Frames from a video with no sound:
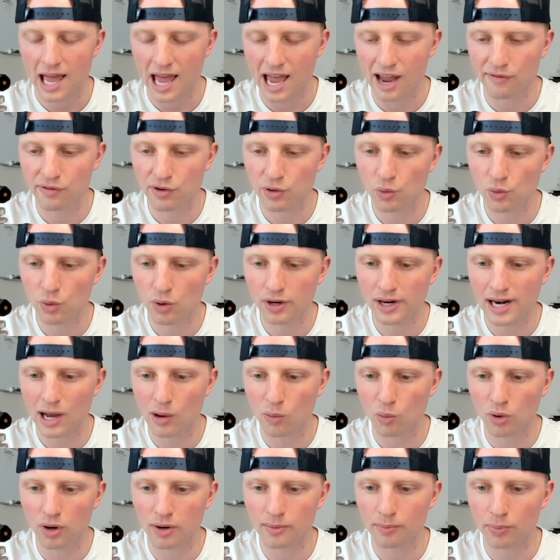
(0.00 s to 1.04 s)
Everyone
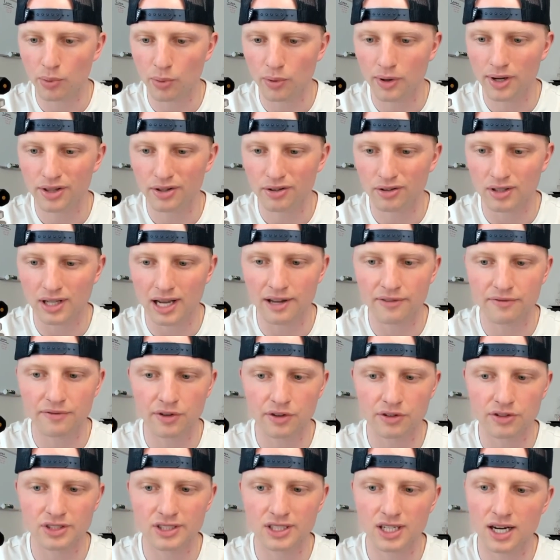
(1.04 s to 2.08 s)
at one point in their life
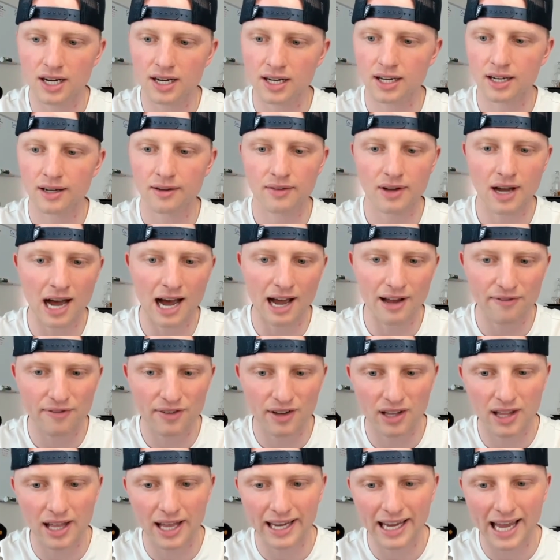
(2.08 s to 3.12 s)
feels stuck. I
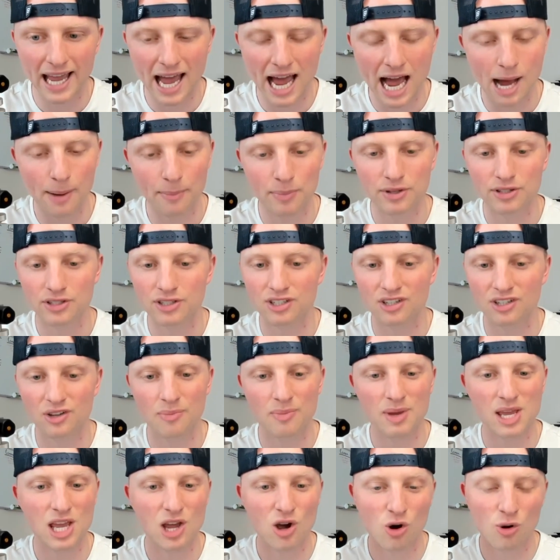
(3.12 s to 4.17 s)
feel like it happens to
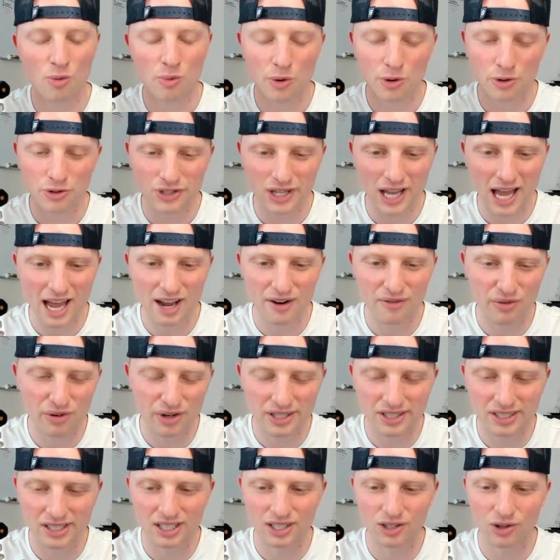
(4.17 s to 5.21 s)
me almost
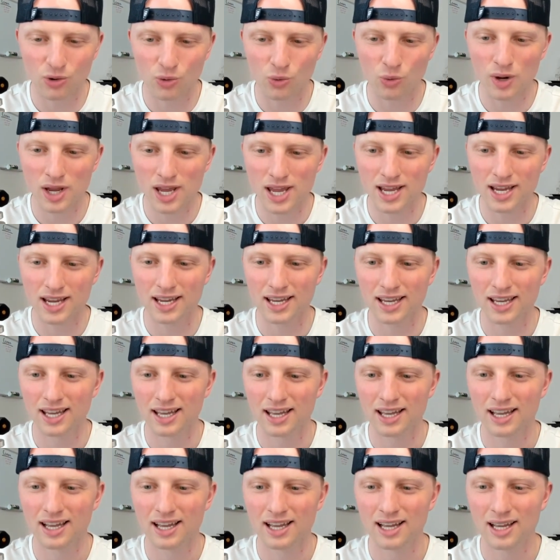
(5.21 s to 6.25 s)
every single week,
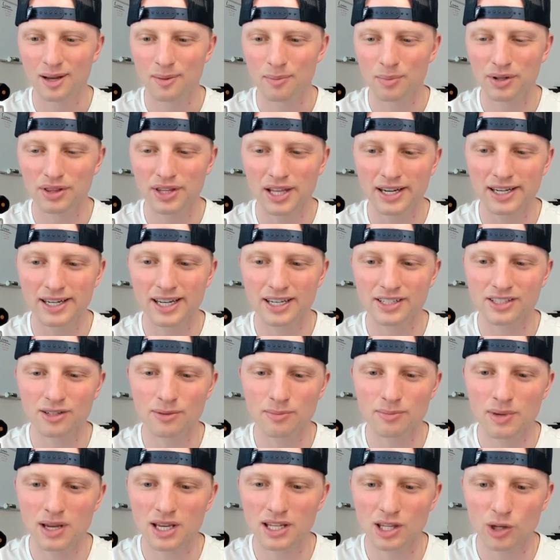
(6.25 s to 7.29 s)
but that
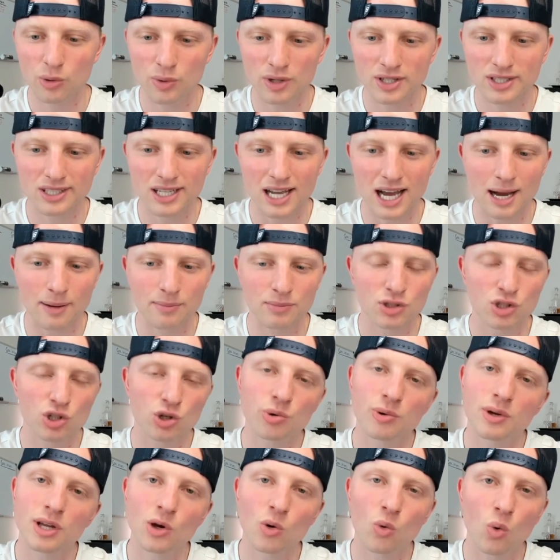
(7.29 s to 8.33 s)
doesn't mean that we stop
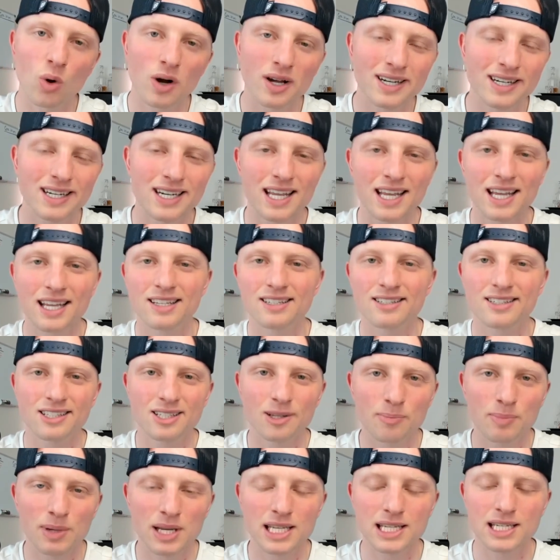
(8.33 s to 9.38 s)
doing what needs
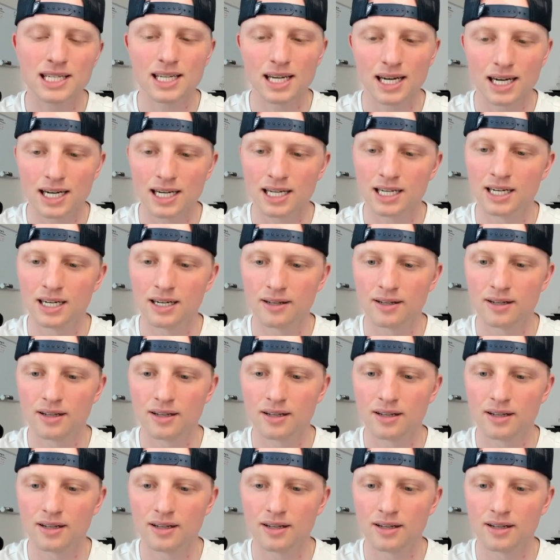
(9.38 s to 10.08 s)
to be done.